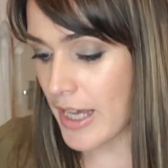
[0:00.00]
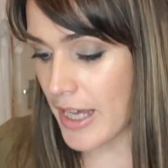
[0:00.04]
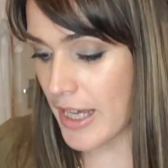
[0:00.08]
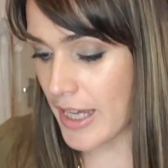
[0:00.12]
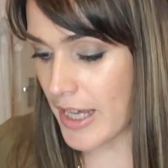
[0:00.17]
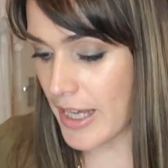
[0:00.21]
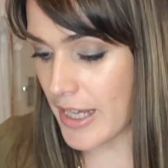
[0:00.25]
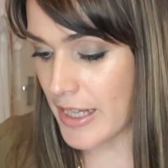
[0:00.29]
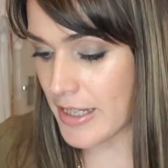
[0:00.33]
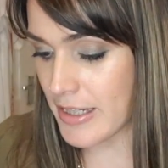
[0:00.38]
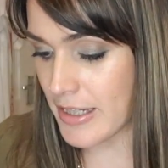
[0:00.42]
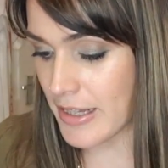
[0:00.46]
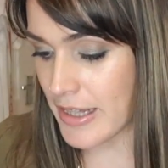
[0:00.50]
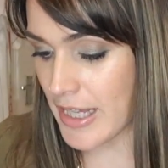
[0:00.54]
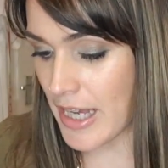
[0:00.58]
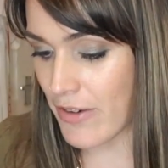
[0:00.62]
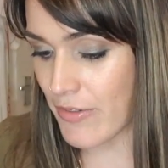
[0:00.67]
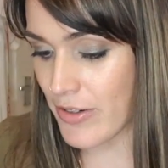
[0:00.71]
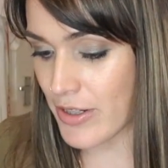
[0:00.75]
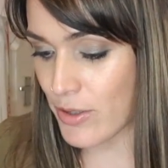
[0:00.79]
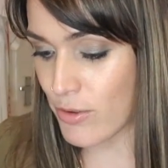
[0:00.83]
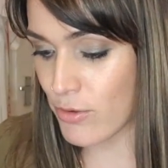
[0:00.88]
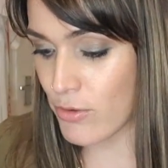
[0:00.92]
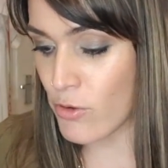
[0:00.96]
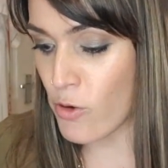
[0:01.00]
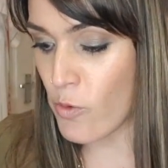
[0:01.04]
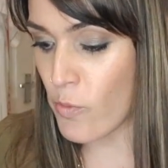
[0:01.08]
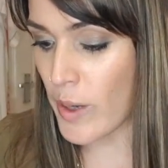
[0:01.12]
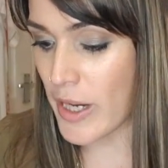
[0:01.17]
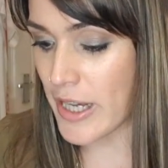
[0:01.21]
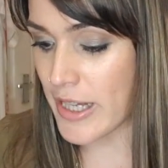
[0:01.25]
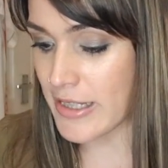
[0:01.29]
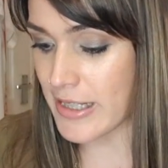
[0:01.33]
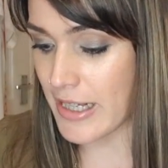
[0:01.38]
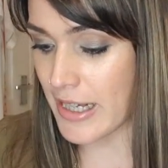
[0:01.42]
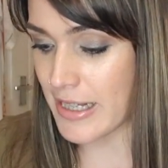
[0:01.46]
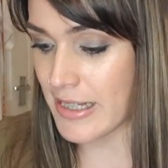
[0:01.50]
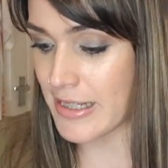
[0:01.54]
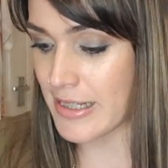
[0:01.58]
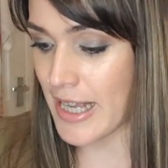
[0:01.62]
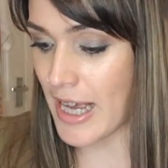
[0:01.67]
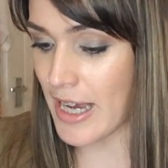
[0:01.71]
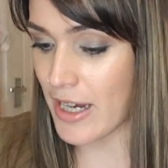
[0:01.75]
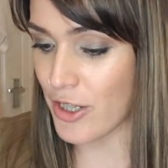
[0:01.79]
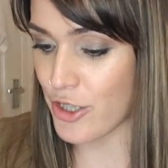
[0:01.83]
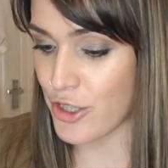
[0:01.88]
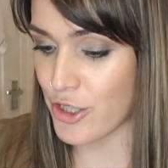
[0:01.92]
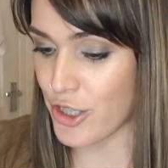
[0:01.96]
is there is always a
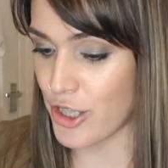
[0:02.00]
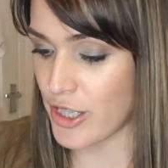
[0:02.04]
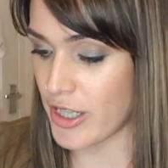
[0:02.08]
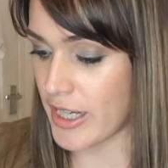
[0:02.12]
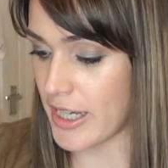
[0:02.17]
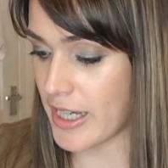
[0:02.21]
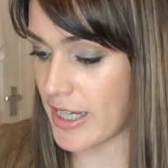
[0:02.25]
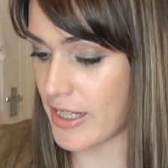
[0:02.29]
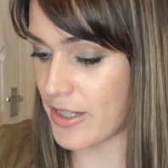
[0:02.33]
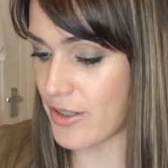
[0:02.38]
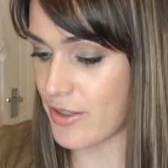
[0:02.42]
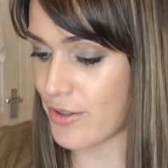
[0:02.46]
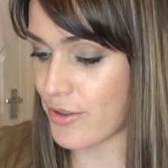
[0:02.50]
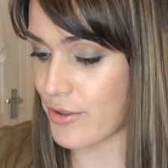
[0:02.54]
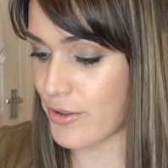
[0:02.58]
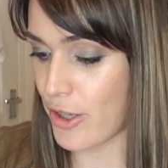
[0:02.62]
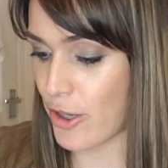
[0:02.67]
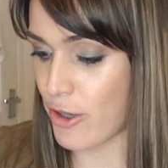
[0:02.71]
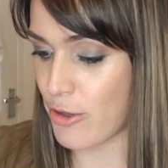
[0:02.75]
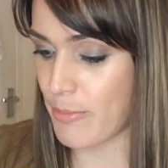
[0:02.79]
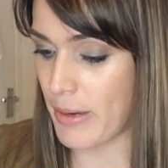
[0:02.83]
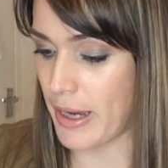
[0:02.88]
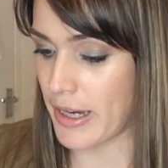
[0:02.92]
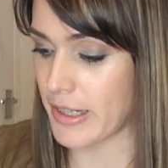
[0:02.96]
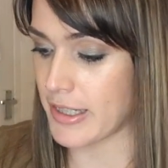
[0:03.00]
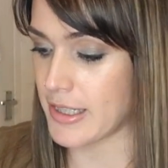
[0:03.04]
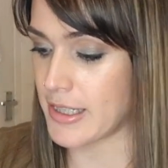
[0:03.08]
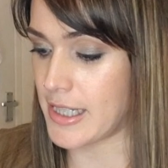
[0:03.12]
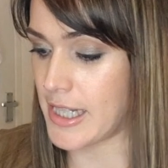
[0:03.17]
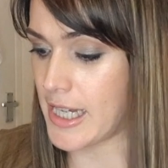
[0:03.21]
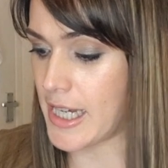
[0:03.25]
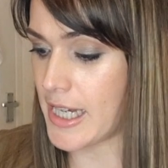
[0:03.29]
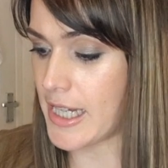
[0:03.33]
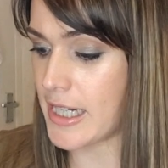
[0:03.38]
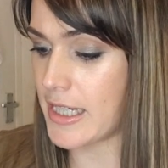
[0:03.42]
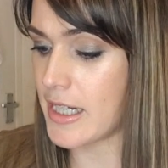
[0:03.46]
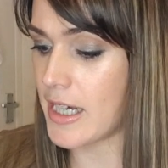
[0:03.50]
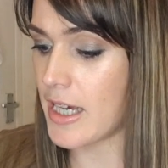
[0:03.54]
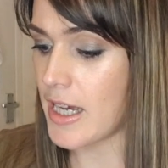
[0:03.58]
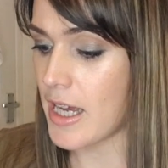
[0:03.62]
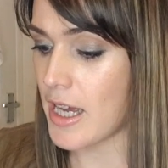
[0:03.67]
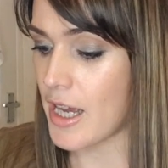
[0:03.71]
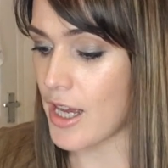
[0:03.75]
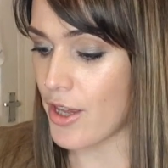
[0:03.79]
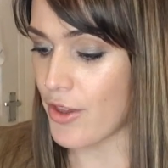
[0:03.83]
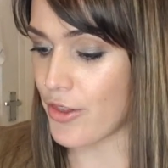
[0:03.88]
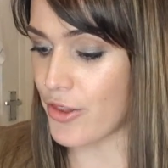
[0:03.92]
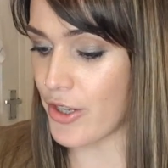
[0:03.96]
section in Sew Magazine
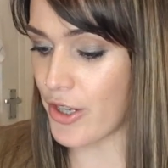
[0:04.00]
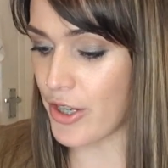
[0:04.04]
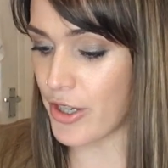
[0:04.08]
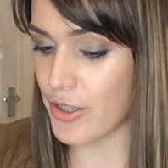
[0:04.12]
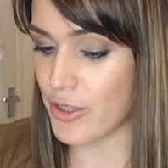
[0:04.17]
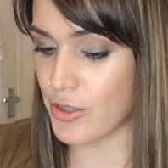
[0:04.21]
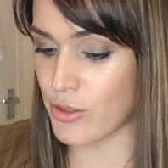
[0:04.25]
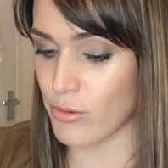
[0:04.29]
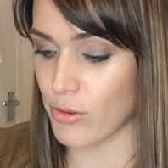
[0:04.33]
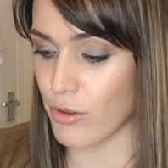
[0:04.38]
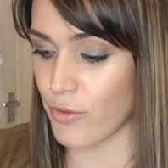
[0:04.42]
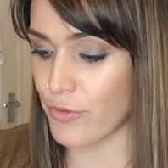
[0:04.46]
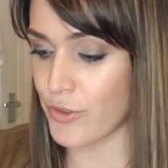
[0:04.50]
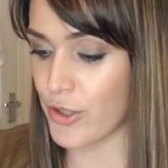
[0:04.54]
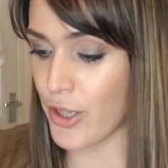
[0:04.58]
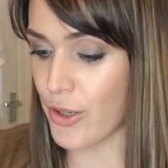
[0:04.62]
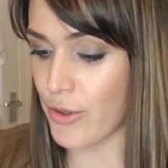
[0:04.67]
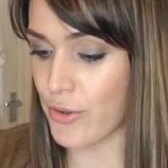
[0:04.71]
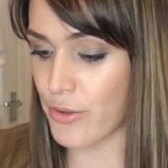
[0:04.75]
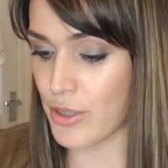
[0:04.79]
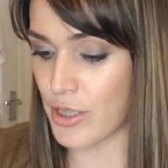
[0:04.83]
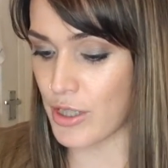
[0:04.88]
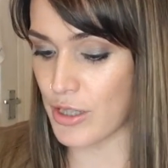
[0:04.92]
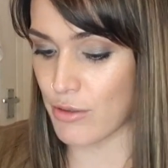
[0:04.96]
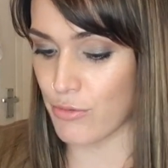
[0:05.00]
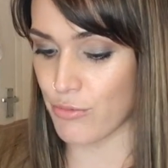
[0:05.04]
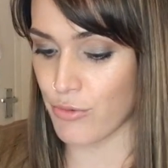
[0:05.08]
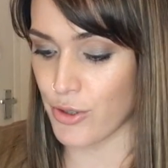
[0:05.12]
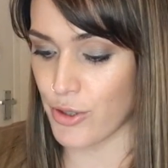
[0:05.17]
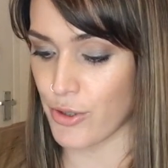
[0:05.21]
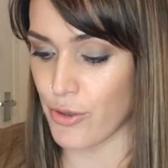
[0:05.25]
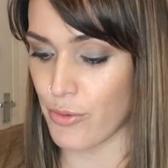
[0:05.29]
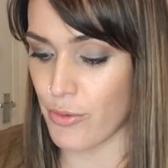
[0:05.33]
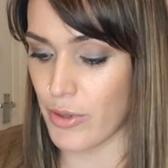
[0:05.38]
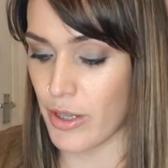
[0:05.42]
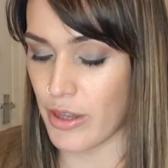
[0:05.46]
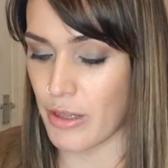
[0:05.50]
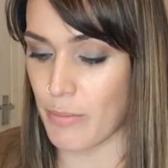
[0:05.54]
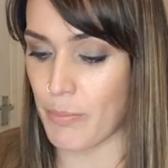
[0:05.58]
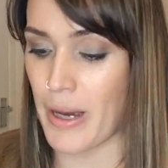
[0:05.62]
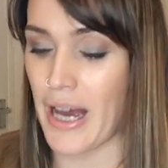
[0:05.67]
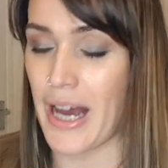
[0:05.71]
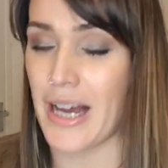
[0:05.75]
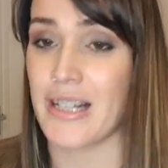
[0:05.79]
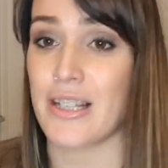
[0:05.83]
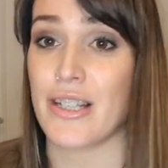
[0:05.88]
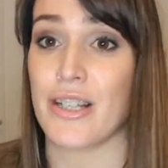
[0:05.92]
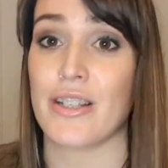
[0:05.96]
that sort of goes through the
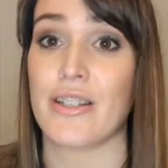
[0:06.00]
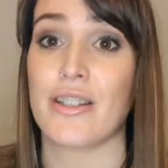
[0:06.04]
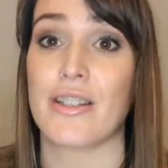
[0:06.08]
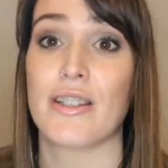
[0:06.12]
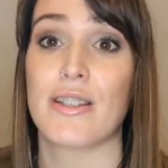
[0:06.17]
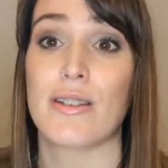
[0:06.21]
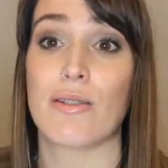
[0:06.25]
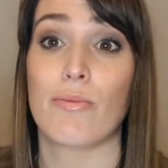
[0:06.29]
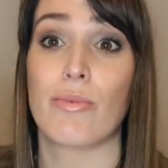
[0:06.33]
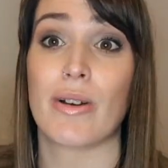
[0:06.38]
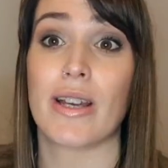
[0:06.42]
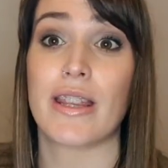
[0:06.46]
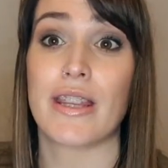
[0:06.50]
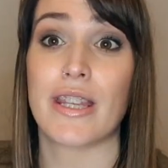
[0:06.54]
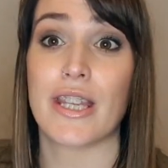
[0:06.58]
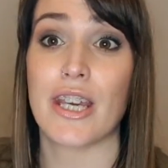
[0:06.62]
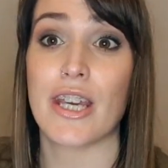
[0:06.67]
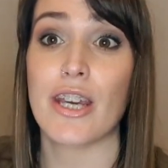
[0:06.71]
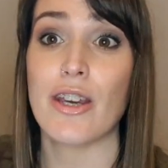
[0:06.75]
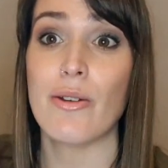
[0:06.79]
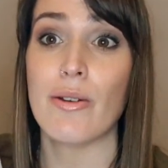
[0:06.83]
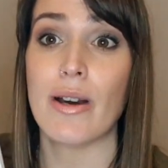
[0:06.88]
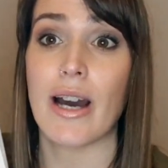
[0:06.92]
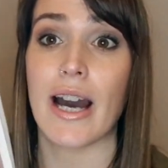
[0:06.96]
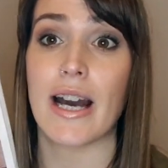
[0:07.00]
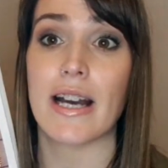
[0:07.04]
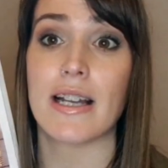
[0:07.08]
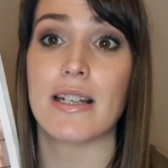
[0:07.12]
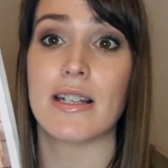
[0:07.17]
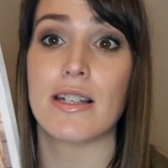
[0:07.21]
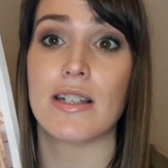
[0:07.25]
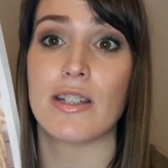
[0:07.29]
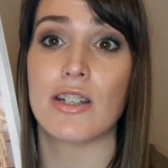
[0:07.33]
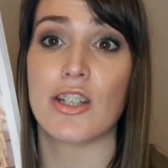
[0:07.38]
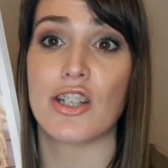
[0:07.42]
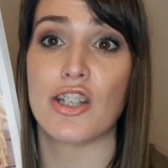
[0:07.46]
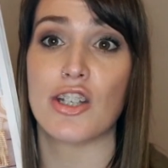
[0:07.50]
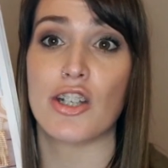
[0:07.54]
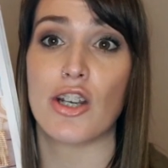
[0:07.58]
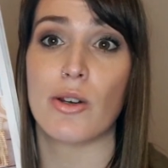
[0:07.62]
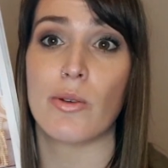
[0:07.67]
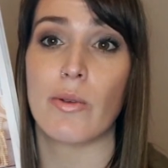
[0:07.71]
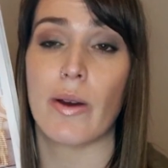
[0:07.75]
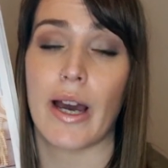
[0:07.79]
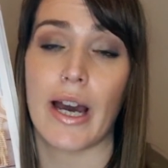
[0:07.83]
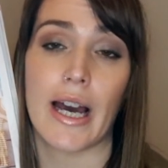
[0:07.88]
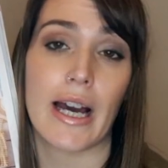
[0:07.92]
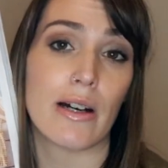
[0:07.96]
patterns with you and, you
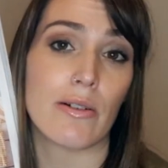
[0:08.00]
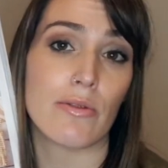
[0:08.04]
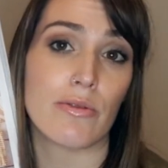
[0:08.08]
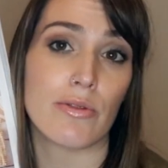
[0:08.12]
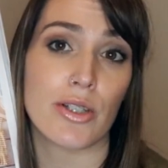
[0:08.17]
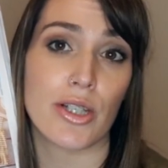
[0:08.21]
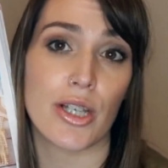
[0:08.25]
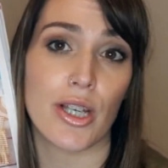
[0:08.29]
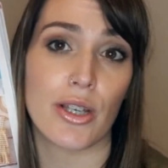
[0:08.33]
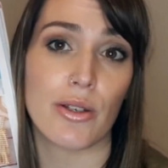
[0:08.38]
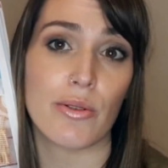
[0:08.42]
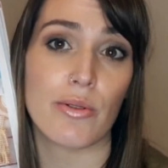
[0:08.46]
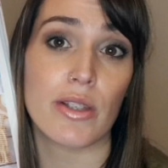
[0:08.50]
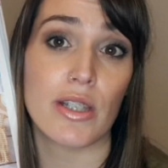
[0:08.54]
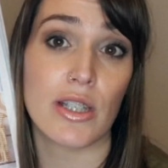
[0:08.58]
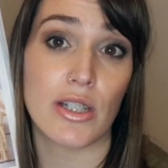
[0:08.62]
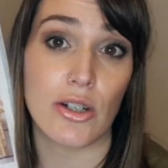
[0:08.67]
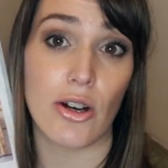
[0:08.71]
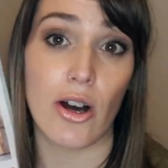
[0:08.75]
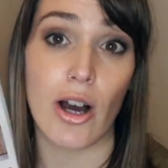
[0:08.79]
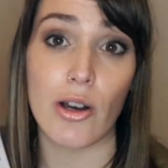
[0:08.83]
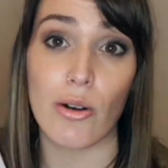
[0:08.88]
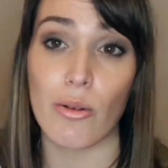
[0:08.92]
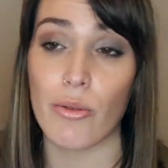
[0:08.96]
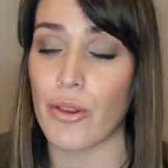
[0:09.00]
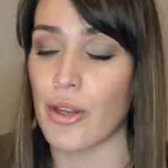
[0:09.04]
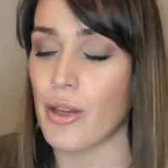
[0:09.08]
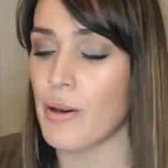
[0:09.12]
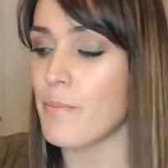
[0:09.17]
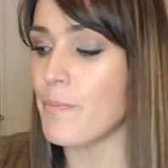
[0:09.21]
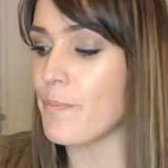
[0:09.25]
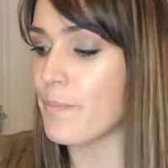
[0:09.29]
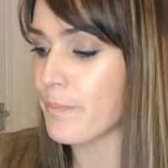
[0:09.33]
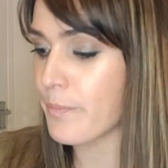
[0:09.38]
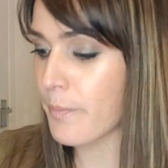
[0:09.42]
know, how to style them.